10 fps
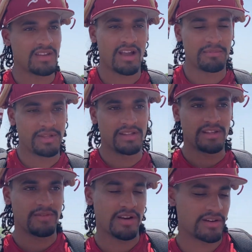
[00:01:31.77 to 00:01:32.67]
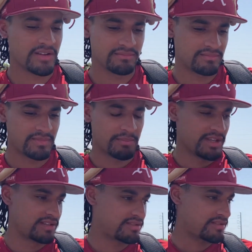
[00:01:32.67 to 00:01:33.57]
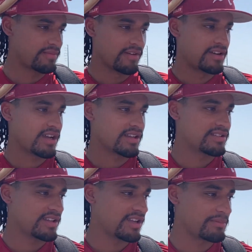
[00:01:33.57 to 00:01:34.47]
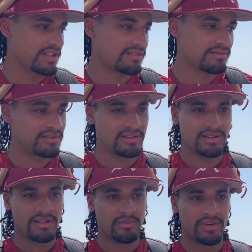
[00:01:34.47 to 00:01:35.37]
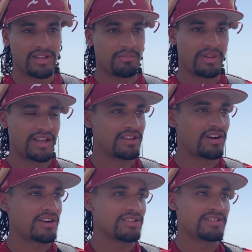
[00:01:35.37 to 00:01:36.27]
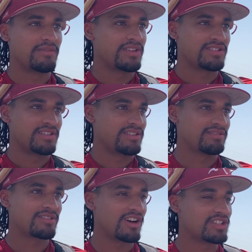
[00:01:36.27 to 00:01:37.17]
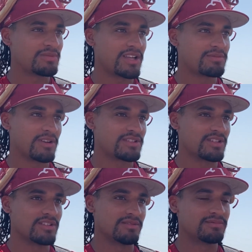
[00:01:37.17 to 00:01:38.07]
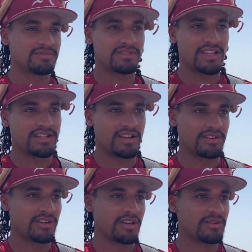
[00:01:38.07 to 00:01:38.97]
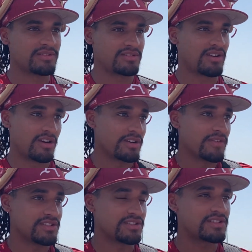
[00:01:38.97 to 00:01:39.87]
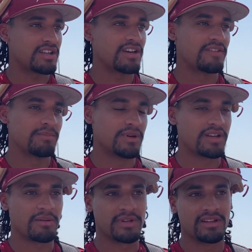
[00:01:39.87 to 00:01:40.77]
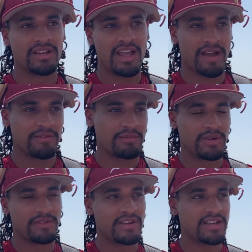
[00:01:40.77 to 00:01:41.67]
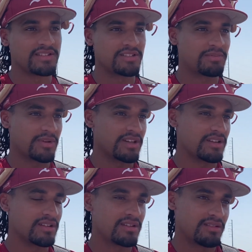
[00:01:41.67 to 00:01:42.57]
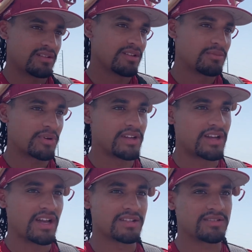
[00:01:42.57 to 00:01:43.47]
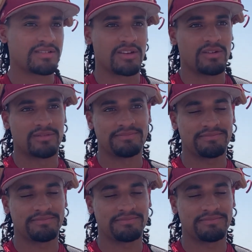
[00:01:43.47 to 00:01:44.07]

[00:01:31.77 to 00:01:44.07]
Yeah, I mean, it's fun, I can say. I mean, we play in the hardest division in college baseball, so that's how you know it's our division is tough. But, I mean, having a familiar face is pretty nice, so.